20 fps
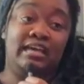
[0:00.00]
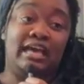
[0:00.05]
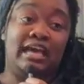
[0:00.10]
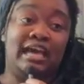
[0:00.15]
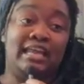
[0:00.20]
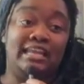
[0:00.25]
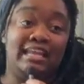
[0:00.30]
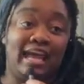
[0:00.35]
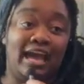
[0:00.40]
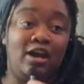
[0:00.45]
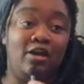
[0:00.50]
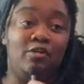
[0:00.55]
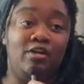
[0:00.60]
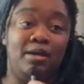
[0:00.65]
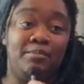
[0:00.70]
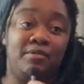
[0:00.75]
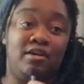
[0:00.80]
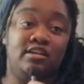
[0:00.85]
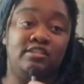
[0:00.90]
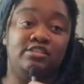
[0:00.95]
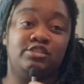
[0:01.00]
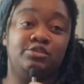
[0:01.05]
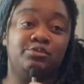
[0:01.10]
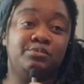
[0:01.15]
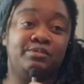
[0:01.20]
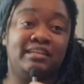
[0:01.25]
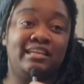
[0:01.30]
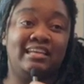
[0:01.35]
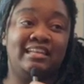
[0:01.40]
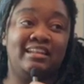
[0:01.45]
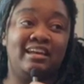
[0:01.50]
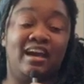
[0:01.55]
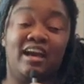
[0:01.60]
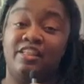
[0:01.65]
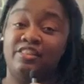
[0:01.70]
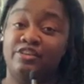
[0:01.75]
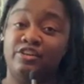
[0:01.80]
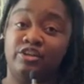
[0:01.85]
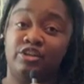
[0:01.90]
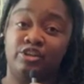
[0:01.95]
And now I'm on to read
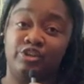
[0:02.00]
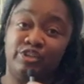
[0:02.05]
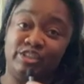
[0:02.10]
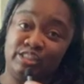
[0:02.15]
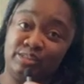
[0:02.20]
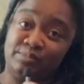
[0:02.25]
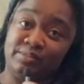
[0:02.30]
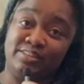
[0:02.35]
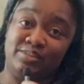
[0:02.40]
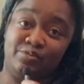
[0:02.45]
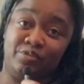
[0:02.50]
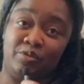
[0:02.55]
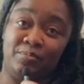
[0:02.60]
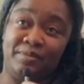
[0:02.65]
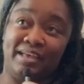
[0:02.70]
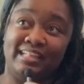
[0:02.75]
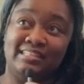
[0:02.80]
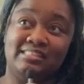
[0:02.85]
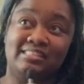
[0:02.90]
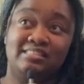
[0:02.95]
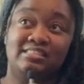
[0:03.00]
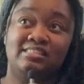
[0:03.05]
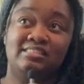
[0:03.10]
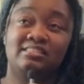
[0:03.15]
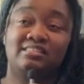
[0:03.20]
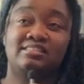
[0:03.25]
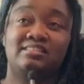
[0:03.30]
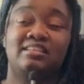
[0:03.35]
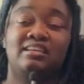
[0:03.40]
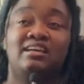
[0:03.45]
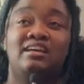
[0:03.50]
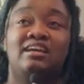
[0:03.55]
other Christmas romances.